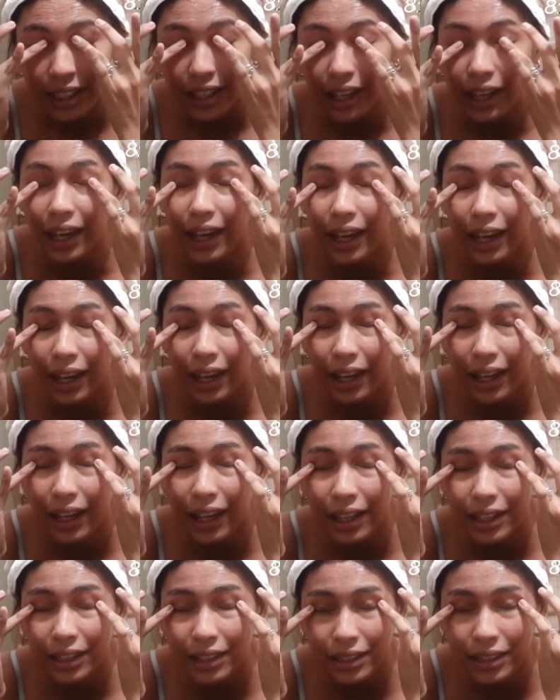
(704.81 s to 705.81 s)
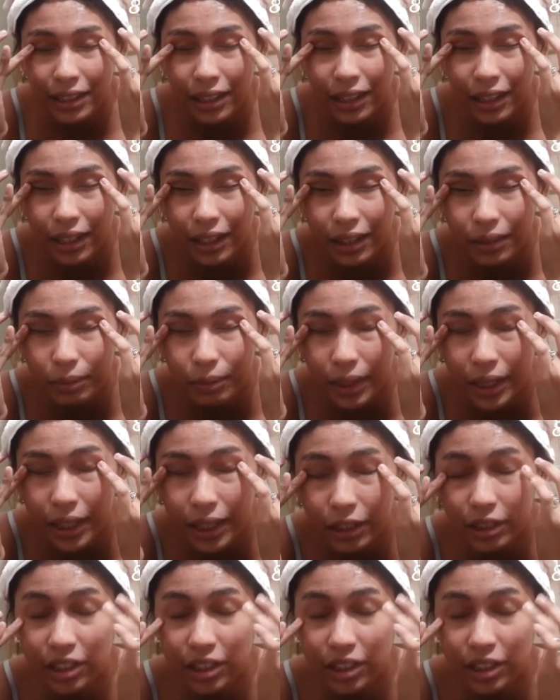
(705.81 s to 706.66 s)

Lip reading: And man,